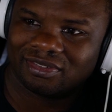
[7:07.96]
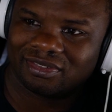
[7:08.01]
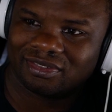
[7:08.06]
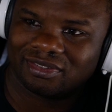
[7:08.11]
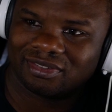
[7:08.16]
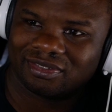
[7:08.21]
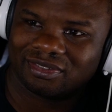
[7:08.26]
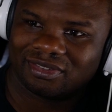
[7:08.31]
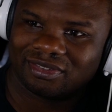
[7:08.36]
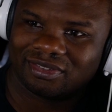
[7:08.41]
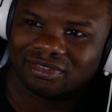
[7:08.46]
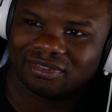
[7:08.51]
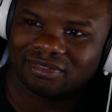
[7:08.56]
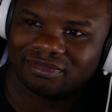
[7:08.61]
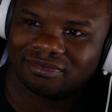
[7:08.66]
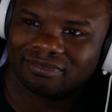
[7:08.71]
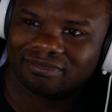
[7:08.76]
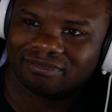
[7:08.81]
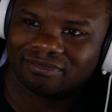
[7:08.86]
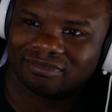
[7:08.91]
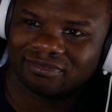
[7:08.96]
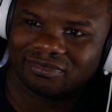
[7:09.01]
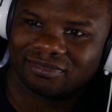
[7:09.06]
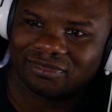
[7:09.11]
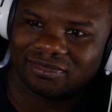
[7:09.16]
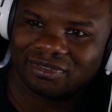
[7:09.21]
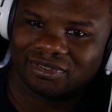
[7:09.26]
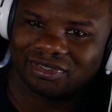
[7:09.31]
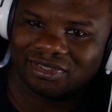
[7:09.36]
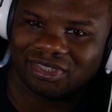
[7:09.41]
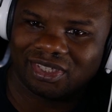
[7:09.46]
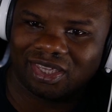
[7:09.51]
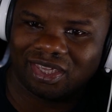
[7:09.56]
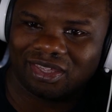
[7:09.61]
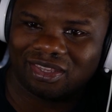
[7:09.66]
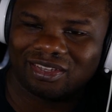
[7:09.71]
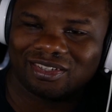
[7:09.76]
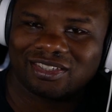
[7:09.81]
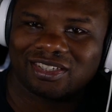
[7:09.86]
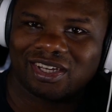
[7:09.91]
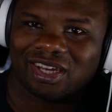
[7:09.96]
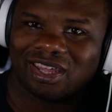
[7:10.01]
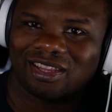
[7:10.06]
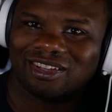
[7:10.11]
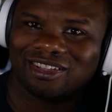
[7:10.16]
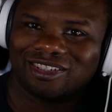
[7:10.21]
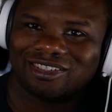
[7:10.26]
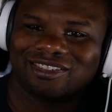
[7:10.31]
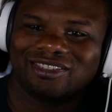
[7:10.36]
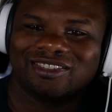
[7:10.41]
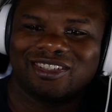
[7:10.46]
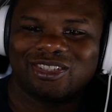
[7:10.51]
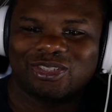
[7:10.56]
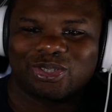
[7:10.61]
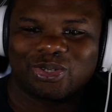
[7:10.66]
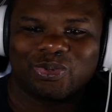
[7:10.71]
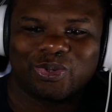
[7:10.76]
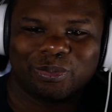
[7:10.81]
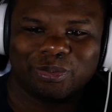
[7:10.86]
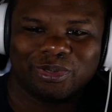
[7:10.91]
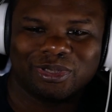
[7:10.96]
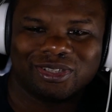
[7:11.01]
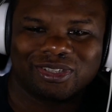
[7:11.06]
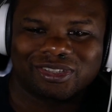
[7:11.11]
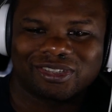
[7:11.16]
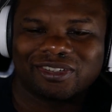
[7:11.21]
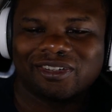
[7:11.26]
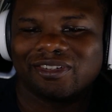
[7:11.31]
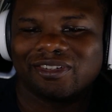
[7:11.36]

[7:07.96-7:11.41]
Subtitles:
Carl. Yeah, see that look? That was a creepy look.